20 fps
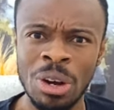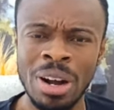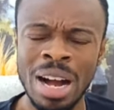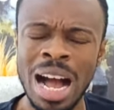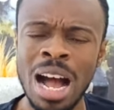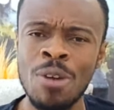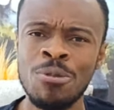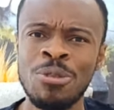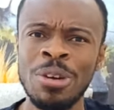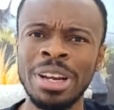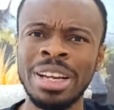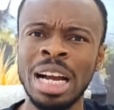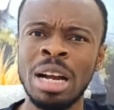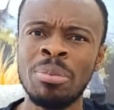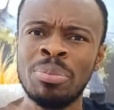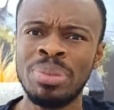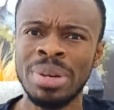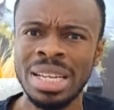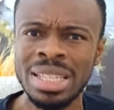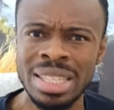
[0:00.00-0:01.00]

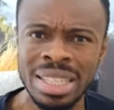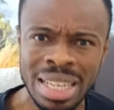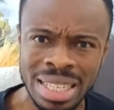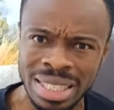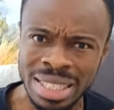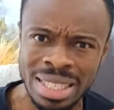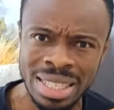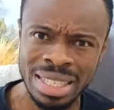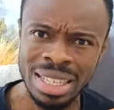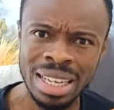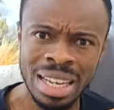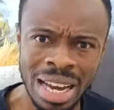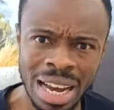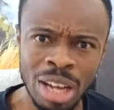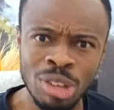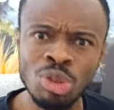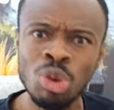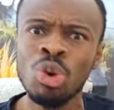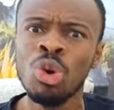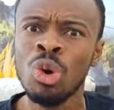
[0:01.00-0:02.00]
African presidents.
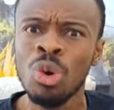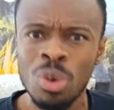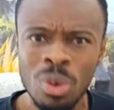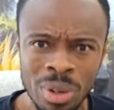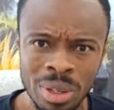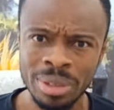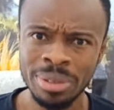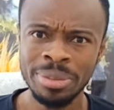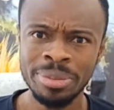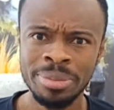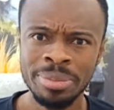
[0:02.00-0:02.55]
To who?